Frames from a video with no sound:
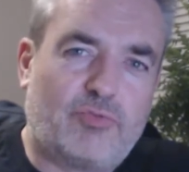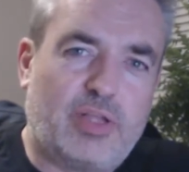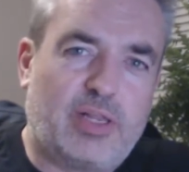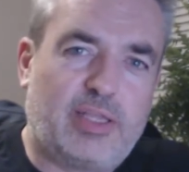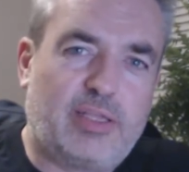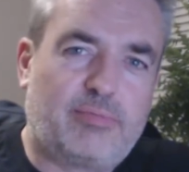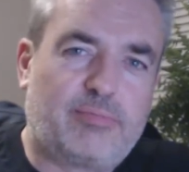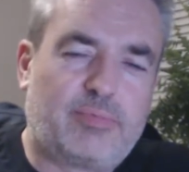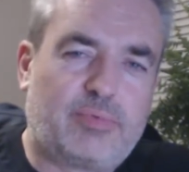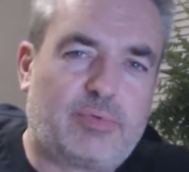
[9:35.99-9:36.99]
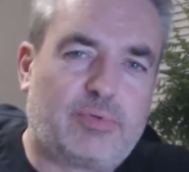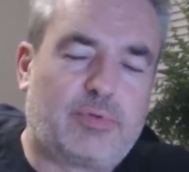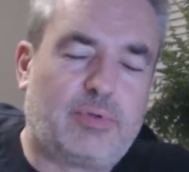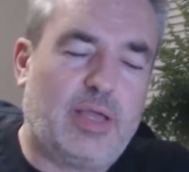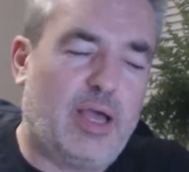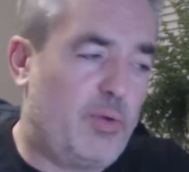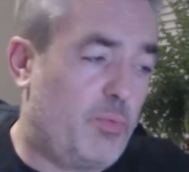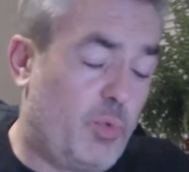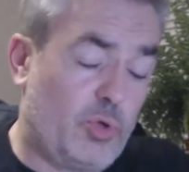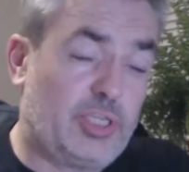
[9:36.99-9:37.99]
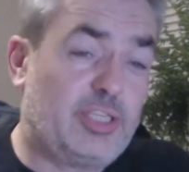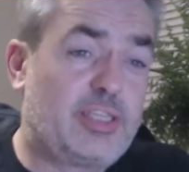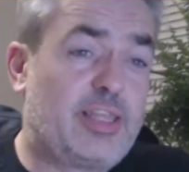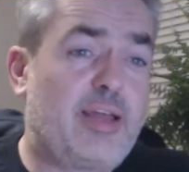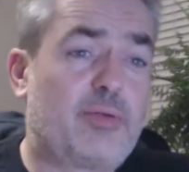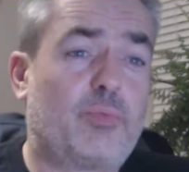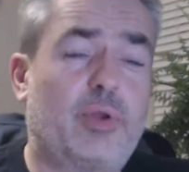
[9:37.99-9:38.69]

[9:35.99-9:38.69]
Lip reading: really was into that.